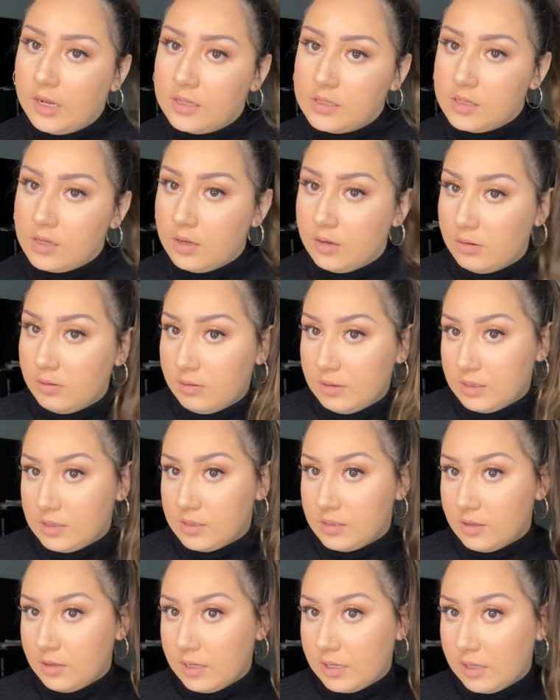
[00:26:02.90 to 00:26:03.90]
so it's
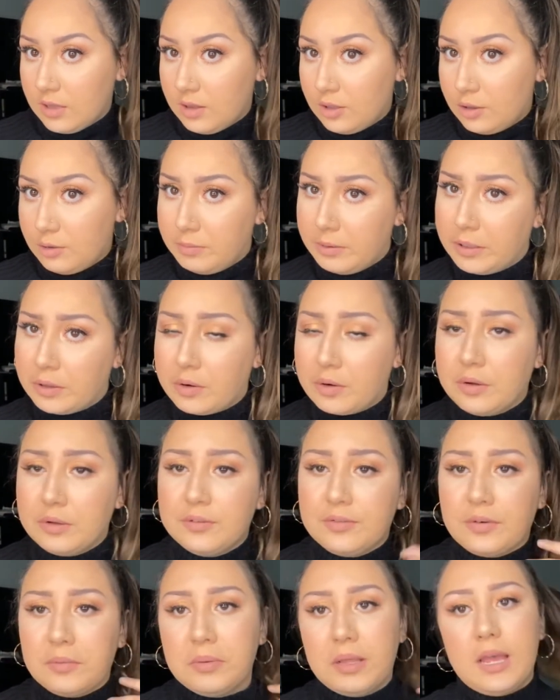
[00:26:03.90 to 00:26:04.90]
still like a little bit curled
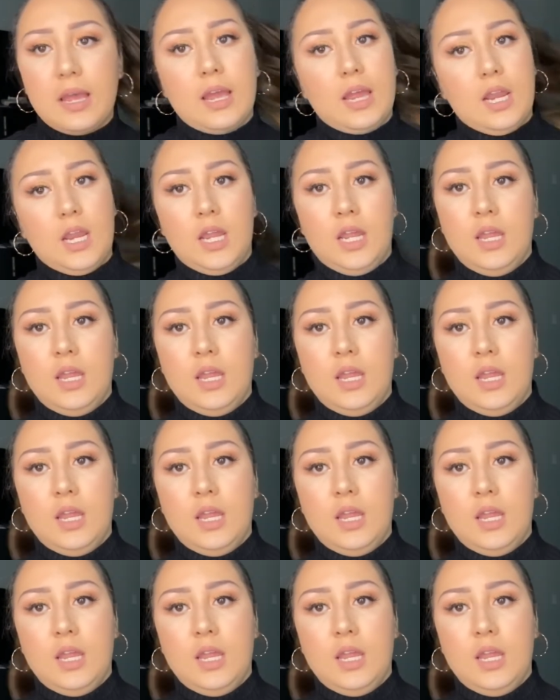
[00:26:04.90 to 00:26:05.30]
from that.